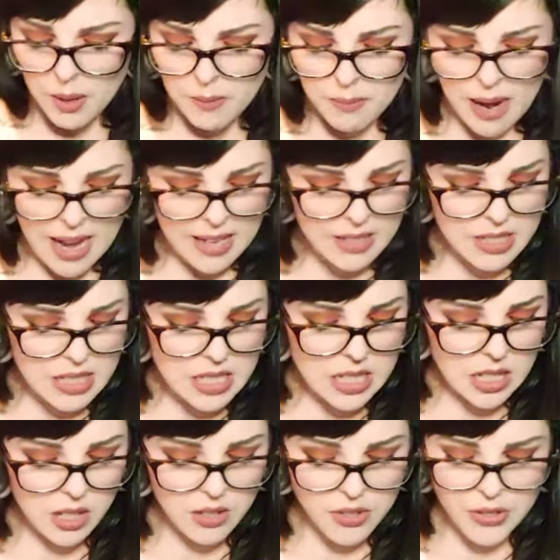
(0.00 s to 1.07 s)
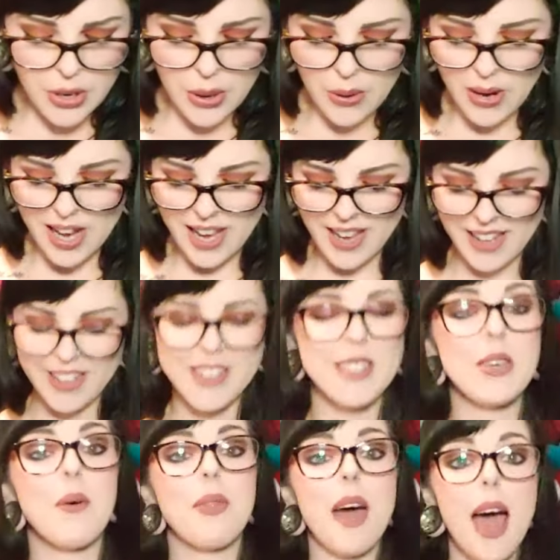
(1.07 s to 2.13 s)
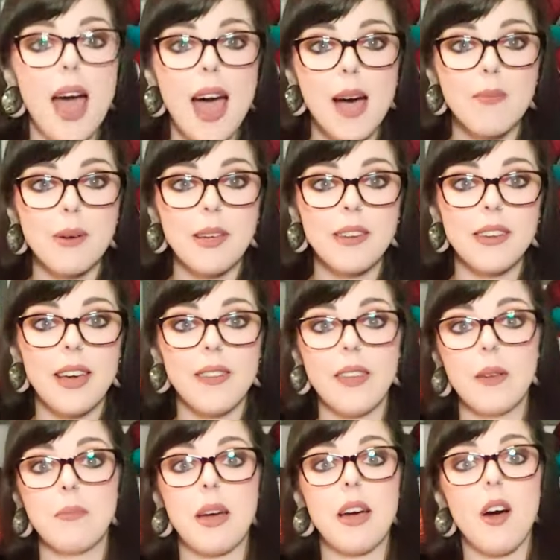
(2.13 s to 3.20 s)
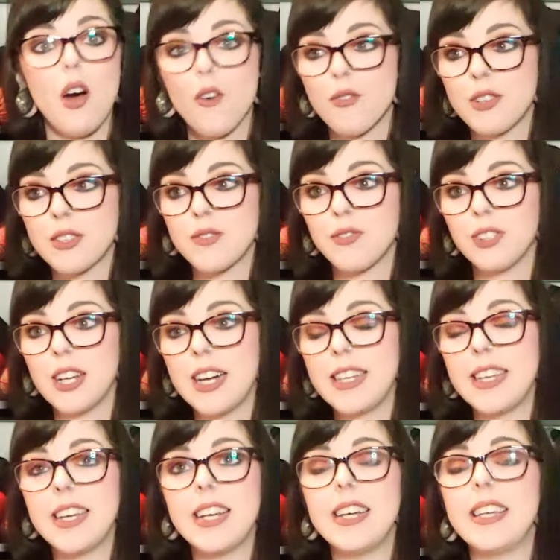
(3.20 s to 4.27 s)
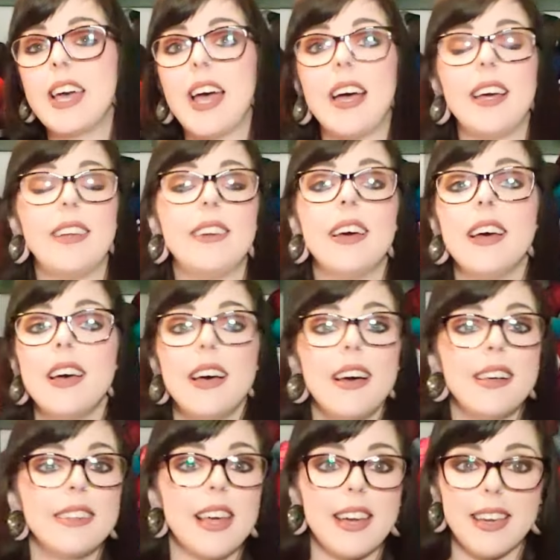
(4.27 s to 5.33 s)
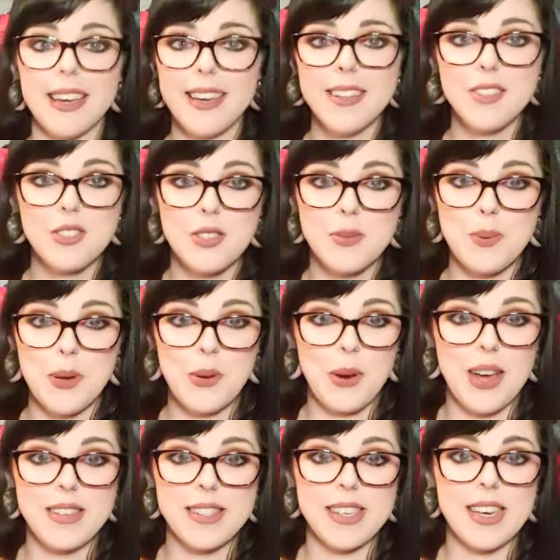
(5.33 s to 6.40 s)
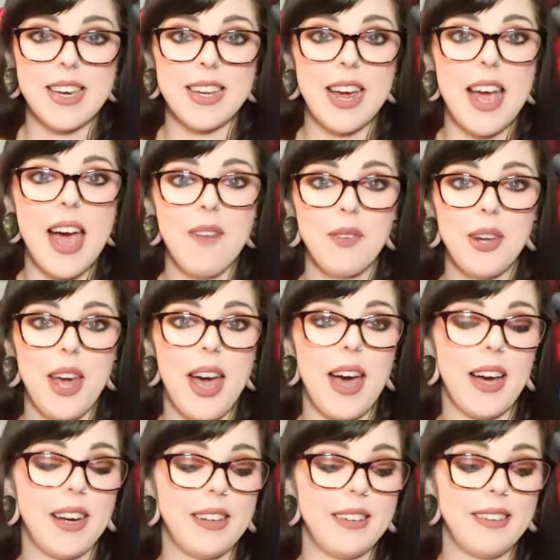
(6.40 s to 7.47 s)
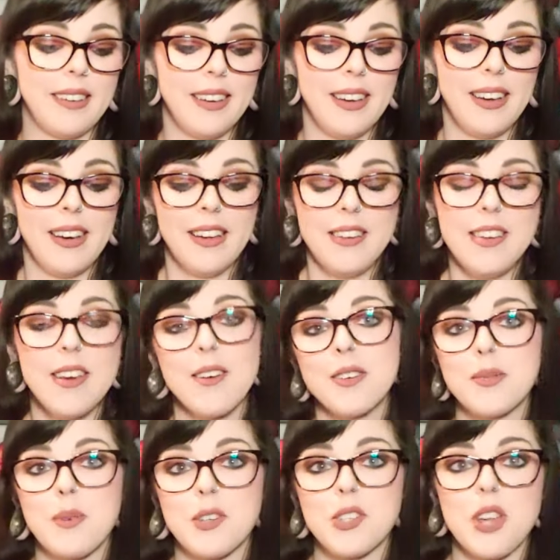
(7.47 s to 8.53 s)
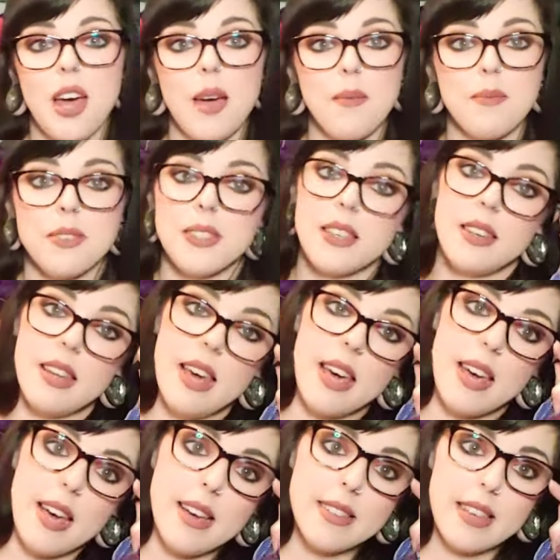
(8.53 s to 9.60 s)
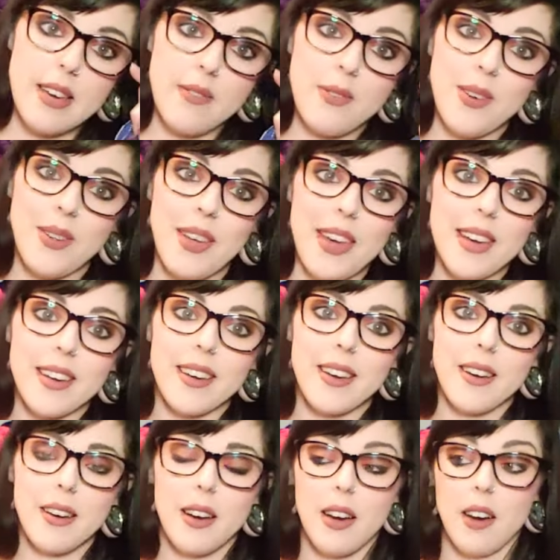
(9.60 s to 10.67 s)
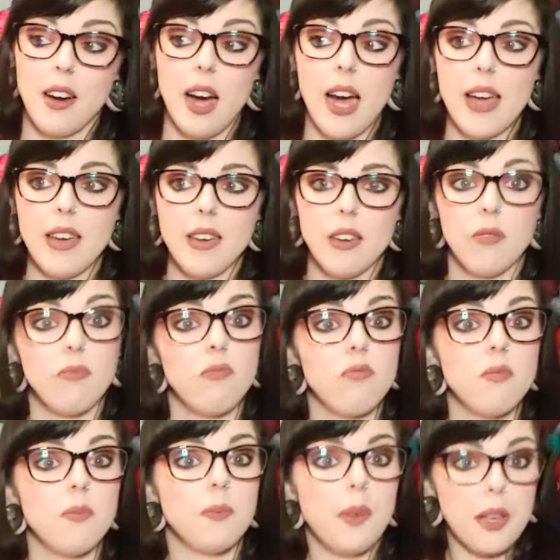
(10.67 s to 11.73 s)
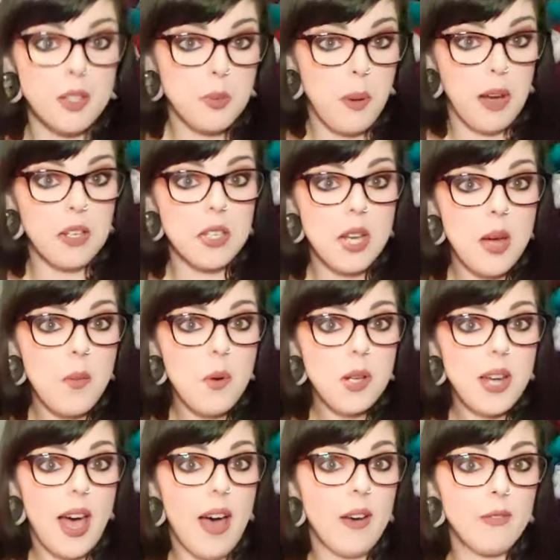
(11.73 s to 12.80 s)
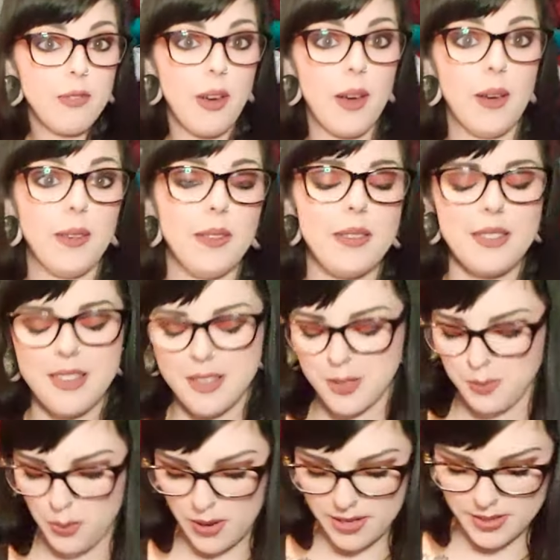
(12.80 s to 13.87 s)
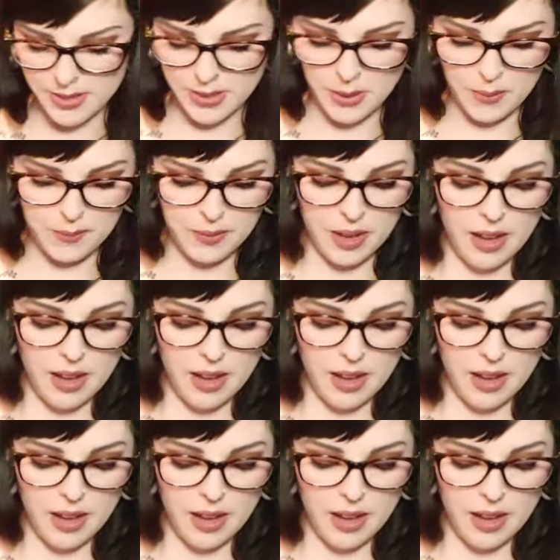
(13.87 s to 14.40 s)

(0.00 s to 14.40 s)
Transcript: But so that happened, and then my office flooded, and like, it's just been crazy, and I haven't had near as much time to knit as I feel like I expected I would have at this point. So,